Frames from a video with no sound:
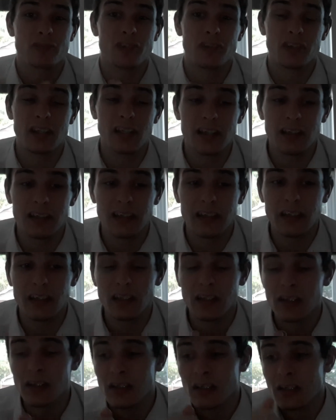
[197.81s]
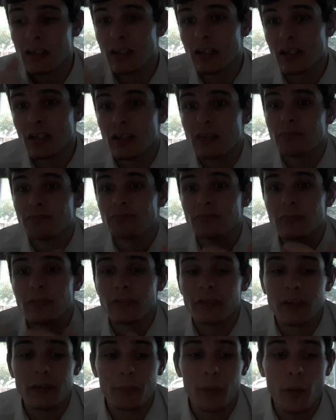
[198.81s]
lately,
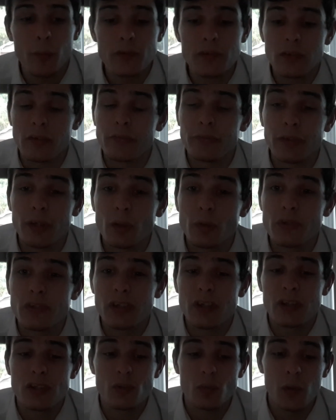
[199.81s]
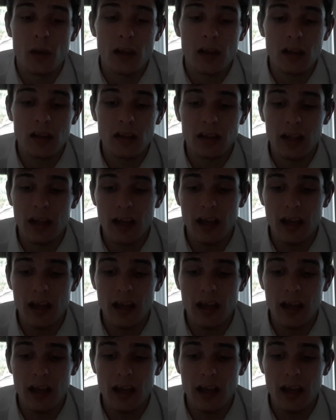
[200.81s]
probably in the future as well.